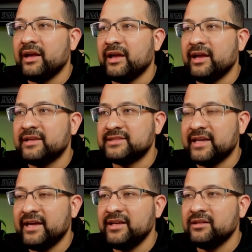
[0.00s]

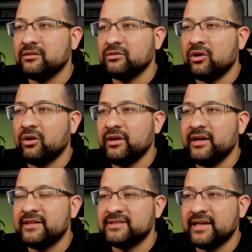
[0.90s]
exec, doc
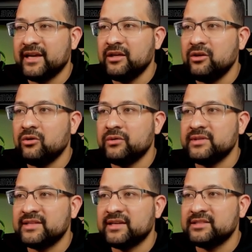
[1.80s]
exec, go
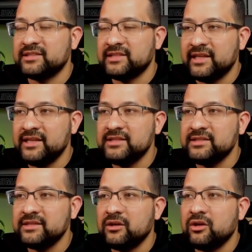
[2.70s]
inside this
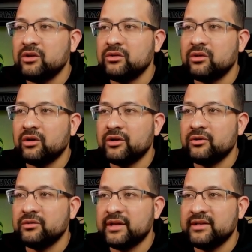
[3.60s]
Docker
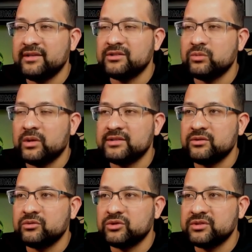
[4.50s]
container, these ones
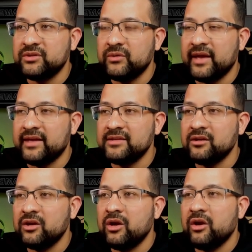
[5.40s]
you just create.
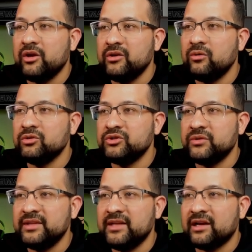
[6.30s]
You go to
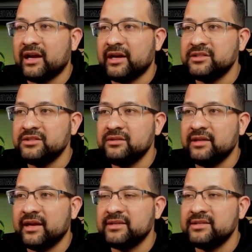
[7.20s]
interact,
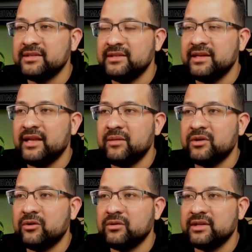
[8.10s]
that the name of the
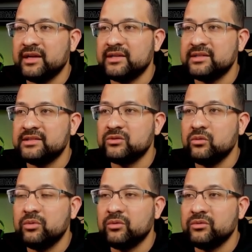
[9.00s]
container is
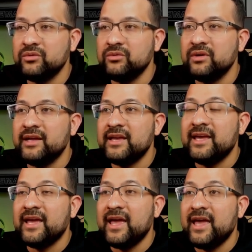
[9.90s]
Ubuntu,
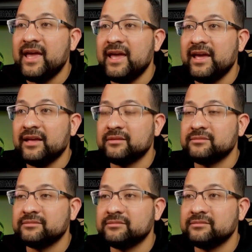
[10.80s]
and
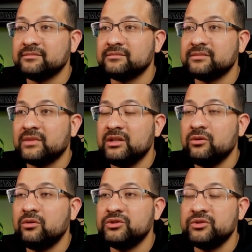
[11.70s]
you
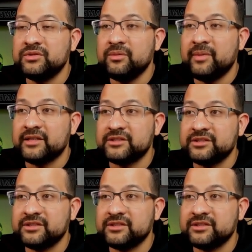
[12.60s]
go choose a bash